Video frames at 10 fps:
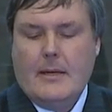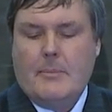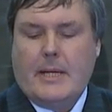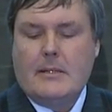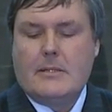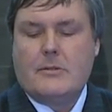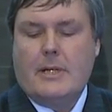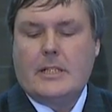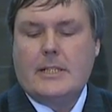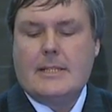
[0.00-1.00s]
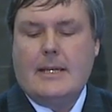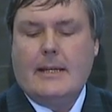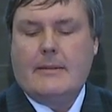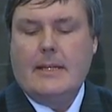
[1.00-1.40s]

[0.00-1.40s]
Because structures like